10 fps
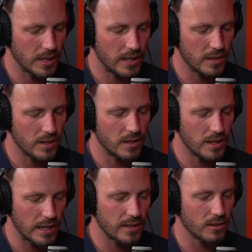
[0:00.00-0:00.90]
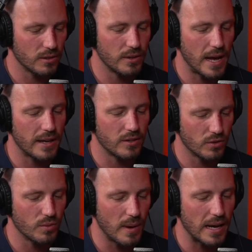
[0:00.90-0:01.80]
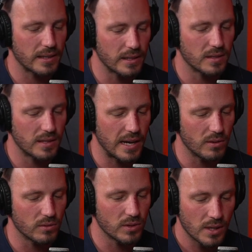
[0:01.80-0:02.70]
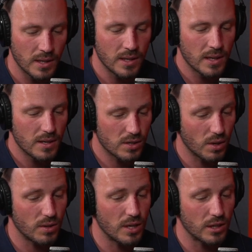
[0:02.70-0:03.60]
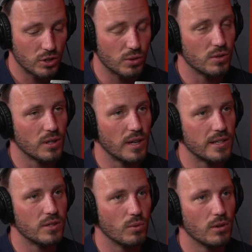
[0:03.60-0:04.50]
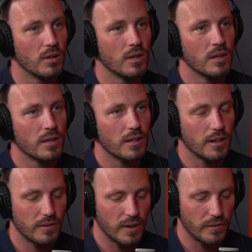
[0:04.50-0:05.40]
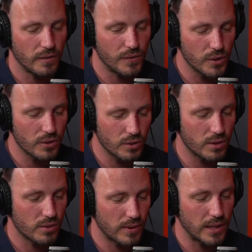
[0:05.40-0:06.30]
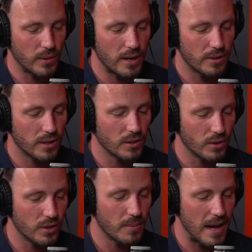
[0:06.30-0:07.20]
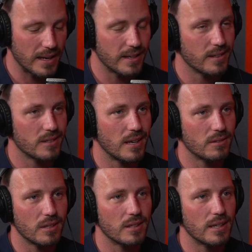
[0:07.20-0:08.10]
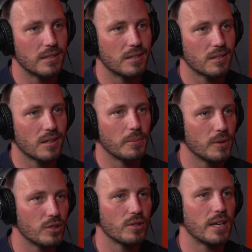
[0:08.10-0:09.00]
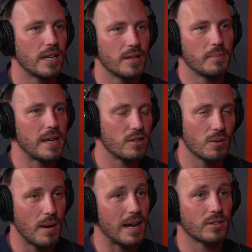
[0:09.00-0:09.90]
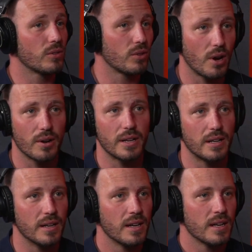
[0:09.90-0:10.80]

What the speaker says: And you need to learn how to do marketing and sales so that you can choose the clients you want. If you can do this really well, you can learn the marketing and the sales techniques. It's going to put you ahead and make you a market authority and,